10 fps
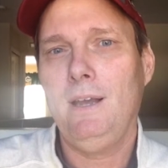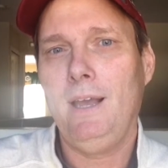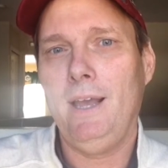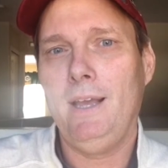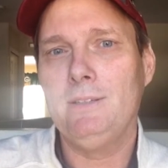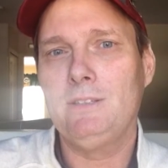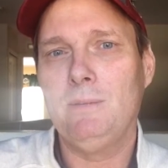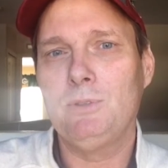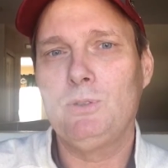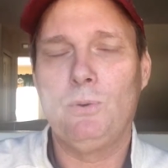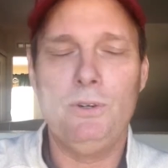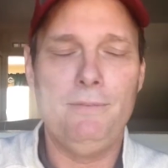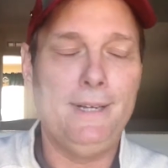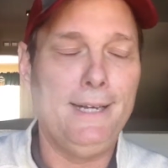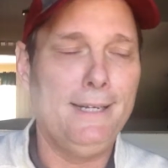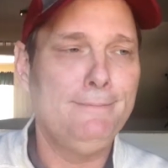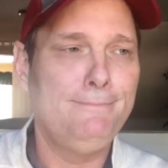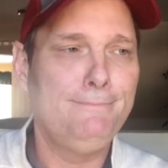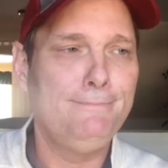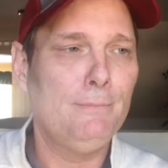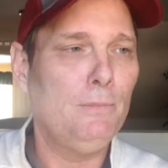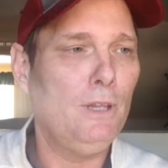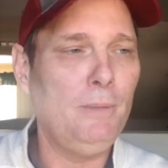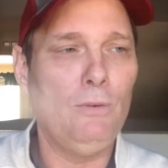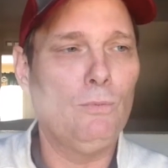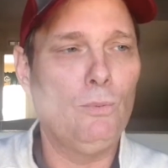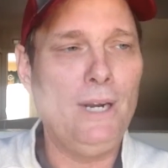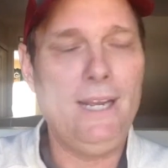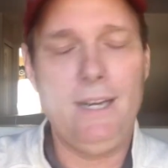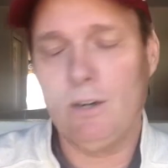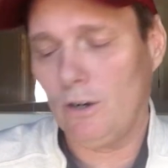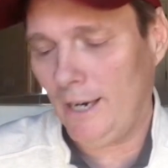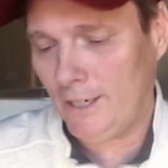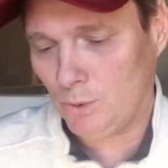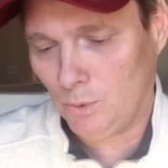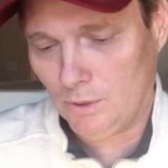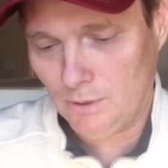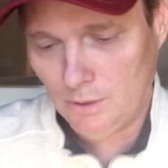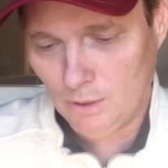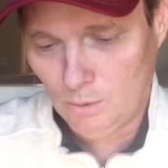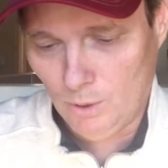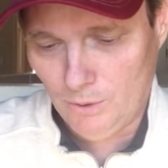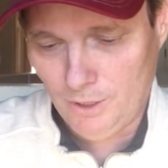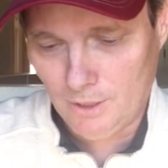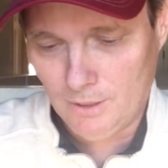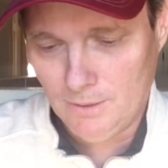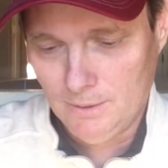and some sort of, let me read her actual quote here.